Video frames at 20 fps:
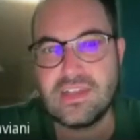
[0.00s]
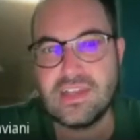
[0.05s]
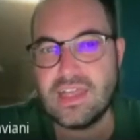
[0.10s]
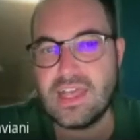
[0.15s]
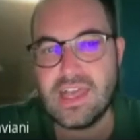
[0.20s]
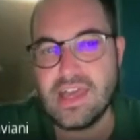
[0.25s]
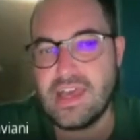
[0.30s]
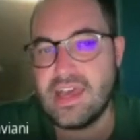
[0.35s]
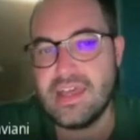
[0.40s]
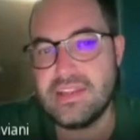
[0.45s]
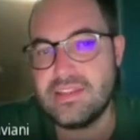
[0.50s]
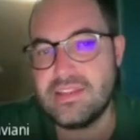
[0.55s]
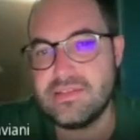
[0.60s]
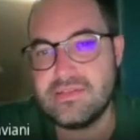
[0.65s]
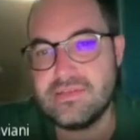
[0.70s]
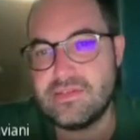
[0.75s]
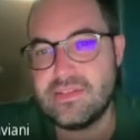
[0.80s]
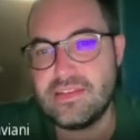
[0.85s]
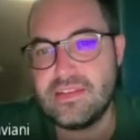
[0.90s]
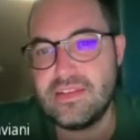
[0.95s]
And
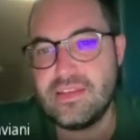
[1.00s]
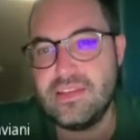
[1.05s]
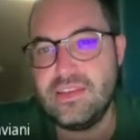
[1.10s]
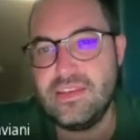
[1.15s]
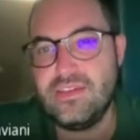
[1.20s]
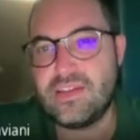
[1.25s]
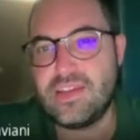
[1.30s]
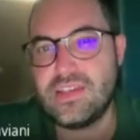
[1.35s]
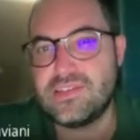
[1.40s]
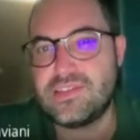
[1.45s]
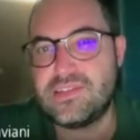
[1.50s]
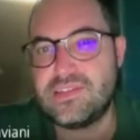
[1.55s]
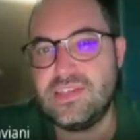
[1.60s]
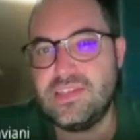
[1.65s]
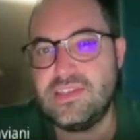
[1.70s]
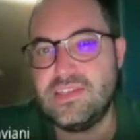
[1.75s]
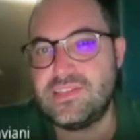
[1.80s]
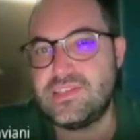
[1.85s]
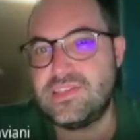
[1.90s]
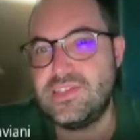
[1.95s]
you can see
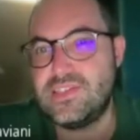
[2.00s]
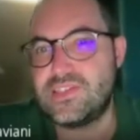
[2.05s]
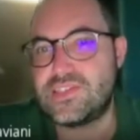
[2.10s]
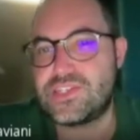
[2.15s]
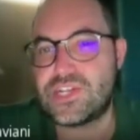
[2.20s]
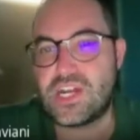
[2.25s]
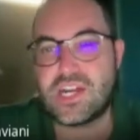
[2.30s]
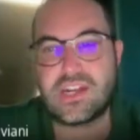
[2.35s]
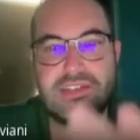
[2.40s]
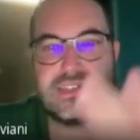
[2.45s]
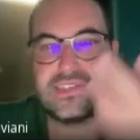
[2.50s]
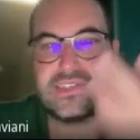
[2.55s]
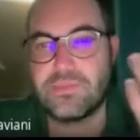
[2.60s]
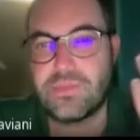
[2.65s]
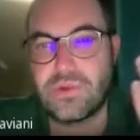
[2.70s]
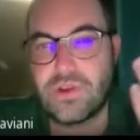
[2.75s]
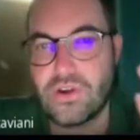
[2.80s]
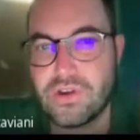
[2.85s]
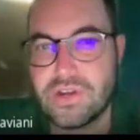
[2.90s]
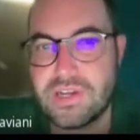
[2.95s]
this chart is
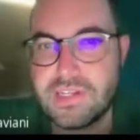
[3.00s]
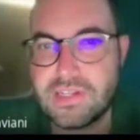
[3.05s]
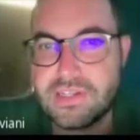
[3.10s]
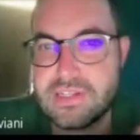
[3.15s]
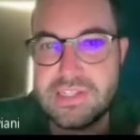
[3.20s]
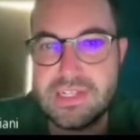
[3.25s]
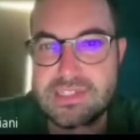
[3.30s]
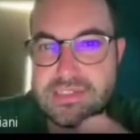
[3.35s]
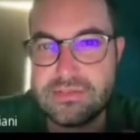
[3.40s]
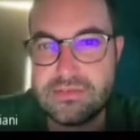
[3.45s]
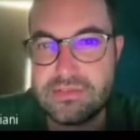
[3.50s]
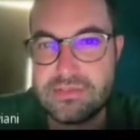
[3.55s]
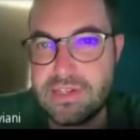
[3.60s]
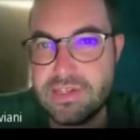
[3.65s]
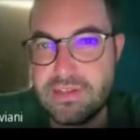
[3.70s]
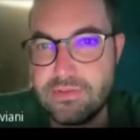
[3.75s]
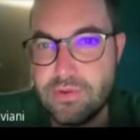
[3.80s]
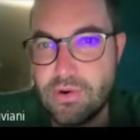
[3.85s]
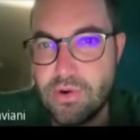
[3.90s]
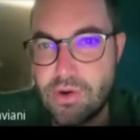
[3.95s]
broken. It doesn't really
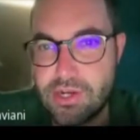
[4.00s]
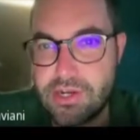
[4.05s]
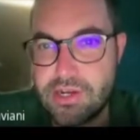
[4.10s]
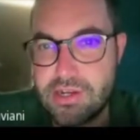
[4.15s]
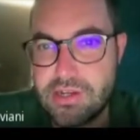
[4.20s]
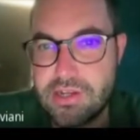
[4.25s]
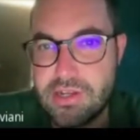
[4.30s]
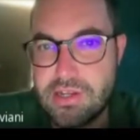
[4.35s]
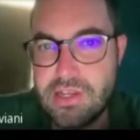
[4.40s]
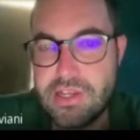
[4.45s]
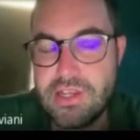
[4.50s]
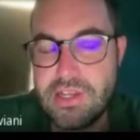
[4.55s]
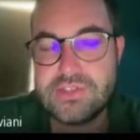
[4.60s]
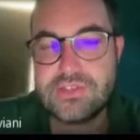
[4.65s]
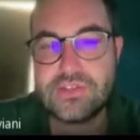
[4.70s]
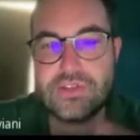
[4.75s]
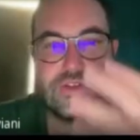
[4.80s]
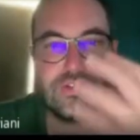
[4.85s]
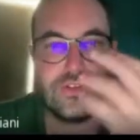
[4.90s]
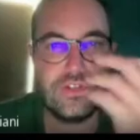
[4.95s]
work.
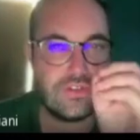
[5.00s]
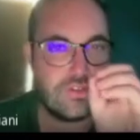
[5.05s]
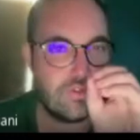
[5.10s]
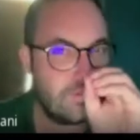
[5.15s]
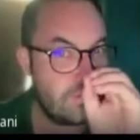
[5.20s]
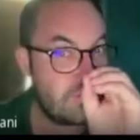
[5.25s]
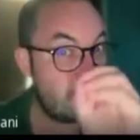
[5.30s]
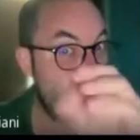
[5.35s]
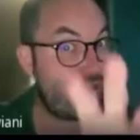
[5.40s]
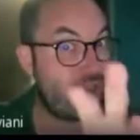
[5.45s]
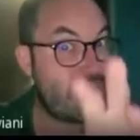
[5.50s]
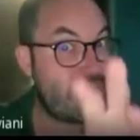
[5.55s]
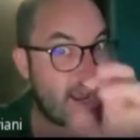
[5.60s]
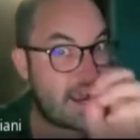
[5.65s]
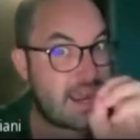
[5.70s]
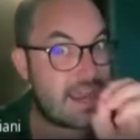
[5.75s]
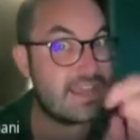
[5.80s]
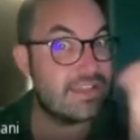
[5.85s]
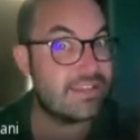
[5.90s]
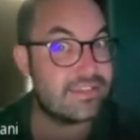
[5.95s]
So you need to
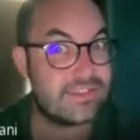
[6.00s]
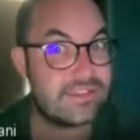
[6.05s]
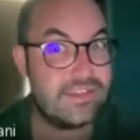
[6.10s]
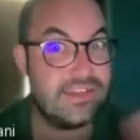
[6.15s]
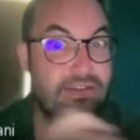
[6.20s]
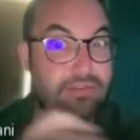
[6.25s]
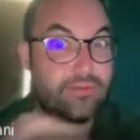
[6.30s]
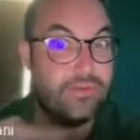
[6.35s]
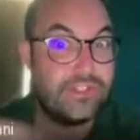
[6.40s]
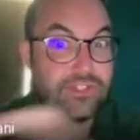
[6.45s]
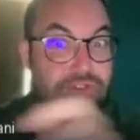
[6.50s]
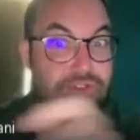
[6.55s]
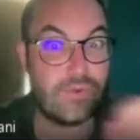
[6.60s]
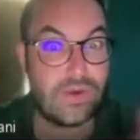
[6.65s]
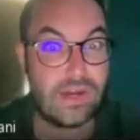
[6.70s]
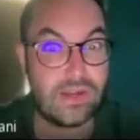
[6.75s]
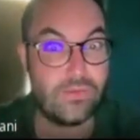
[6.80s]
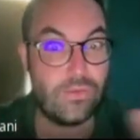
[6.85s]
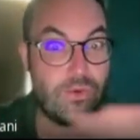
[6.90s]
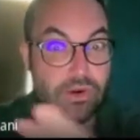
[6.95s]
try and see which
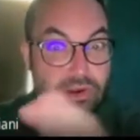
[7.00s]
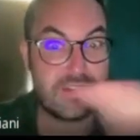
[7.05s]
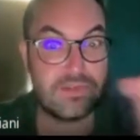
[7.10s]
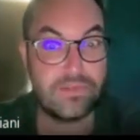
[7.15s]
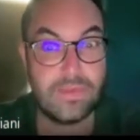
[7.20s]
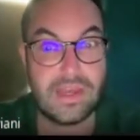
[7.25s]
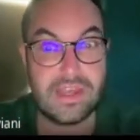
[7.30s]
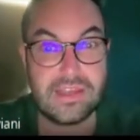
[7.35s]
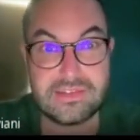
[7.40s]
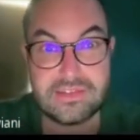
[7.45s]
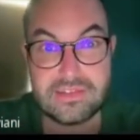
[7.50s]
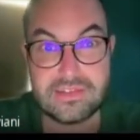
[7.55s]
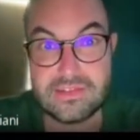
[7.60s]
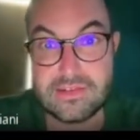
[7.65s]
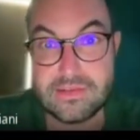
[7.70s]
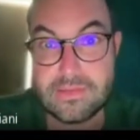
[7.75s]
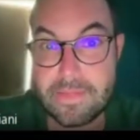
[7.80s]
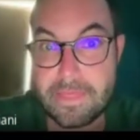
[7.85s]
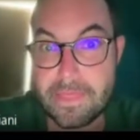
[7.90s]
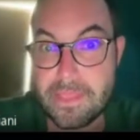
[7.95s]
one works best.
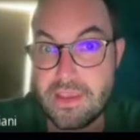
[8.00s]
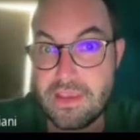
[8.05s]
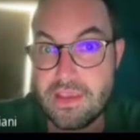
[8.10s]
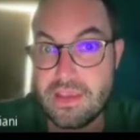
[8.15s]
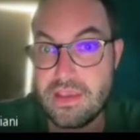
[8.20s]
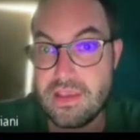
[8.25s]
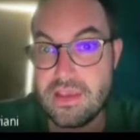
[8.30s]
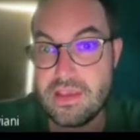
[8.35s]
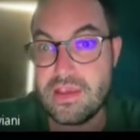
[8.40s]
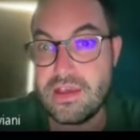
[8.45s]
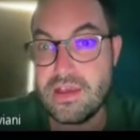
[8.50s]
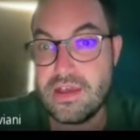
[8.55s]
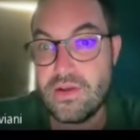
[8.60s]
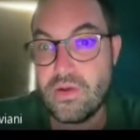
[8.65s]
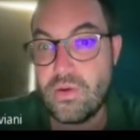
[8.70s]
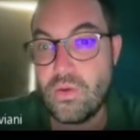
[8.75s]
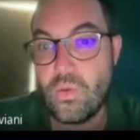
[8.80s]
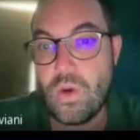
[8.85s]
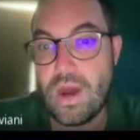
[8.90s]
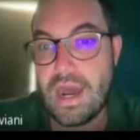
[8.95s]

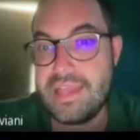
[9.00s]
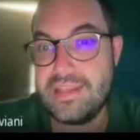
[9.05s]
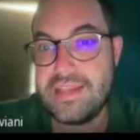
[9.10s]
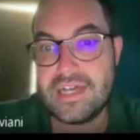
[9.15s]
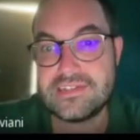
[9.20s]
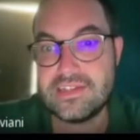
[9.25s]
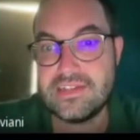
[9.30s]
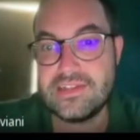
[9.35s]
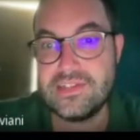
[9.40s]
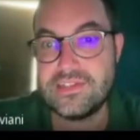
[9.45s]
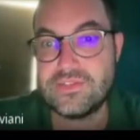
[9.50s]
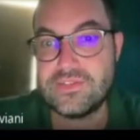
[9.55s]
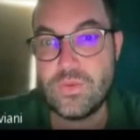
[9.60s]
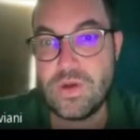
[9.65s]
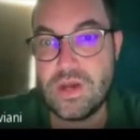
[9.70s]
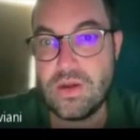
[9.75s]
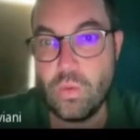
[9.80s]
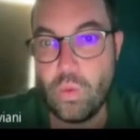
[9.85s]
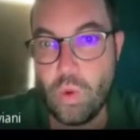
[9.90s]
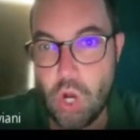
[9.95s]
Why doesn't this
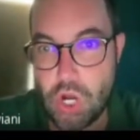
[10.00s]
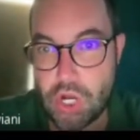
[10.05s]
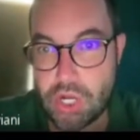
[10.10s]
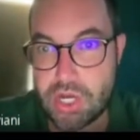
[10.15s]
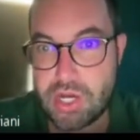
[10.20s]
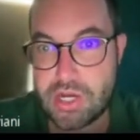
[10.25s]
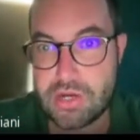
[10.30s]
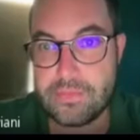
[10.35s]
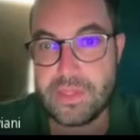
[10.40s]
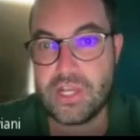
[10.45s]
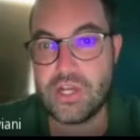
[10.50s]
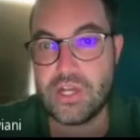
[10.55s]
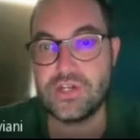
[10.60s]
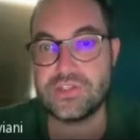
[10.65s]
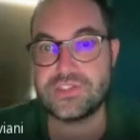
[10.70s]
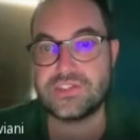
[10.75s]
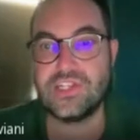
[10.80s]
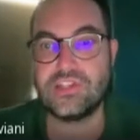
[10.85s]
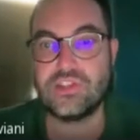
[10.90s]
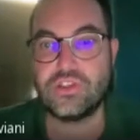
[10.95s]
one work?
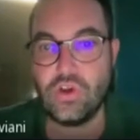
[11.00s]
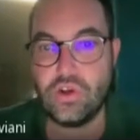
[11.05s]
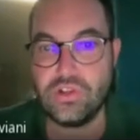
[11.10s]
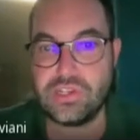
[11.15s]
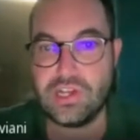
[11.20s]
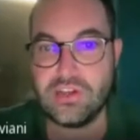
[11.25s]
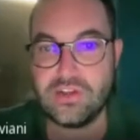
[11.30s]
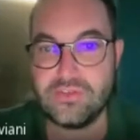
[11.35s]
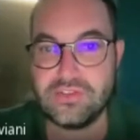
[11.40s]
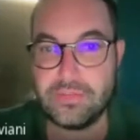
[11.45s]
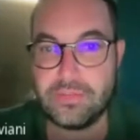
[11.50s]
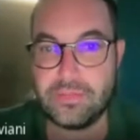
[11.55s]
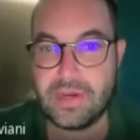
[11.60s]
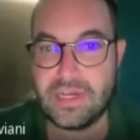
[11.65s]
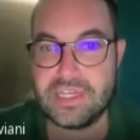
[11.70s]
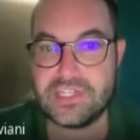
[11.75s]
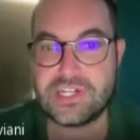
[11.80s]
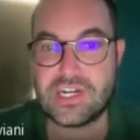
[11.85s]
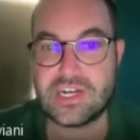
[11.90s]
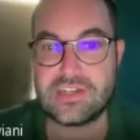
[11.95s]
Because the total of the pie
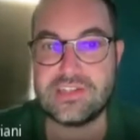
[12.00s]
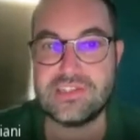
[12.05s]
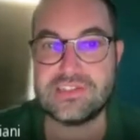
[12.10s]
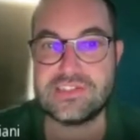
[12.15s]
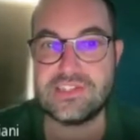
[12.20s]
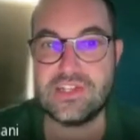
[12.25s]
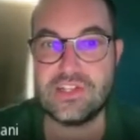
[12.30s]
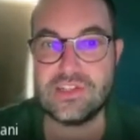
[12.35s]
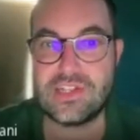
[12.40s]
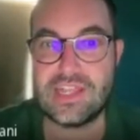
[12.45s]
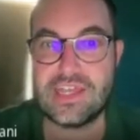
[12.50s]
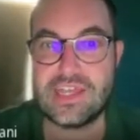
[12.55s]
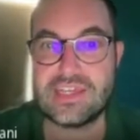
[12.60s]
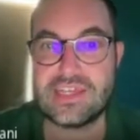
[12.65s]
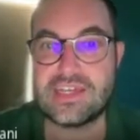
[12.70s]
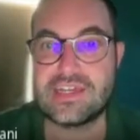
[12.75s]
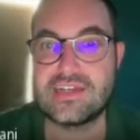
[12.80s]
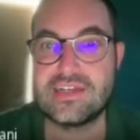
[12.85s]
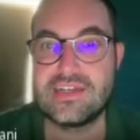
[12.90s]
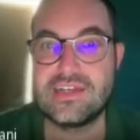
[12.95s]
chart is not like
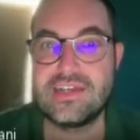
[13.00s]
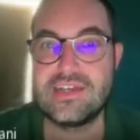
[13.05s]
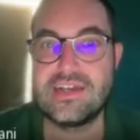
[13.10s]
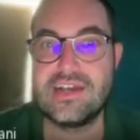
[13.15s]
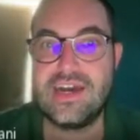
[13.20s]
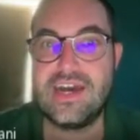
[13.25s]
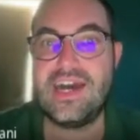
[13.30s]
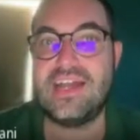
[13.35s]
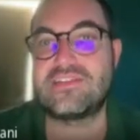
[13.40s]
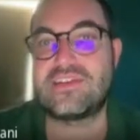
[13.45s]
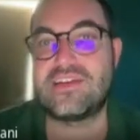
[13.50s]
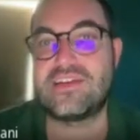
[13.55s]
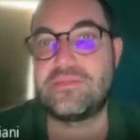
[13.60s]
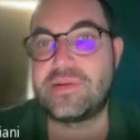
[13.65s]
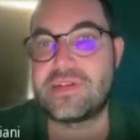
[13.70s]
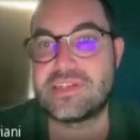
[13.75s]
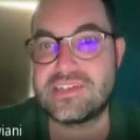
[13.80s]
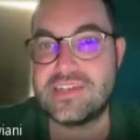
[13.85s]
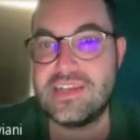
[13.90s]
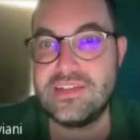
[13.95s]

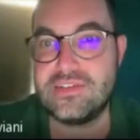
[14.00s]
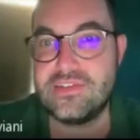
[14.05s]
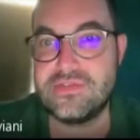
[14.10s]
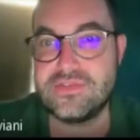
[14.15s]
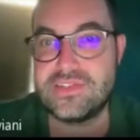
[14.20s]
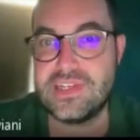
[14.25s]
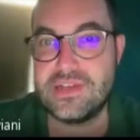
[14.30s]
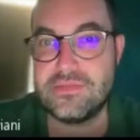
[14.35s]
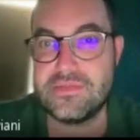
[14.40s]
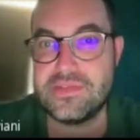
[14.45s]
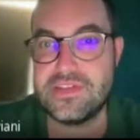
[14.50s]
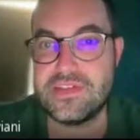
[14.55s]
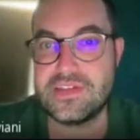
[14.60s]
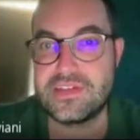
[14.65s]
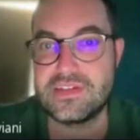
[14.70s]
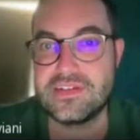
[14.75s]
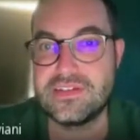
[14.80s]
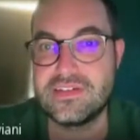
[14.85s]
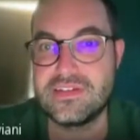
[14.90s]
100% of something.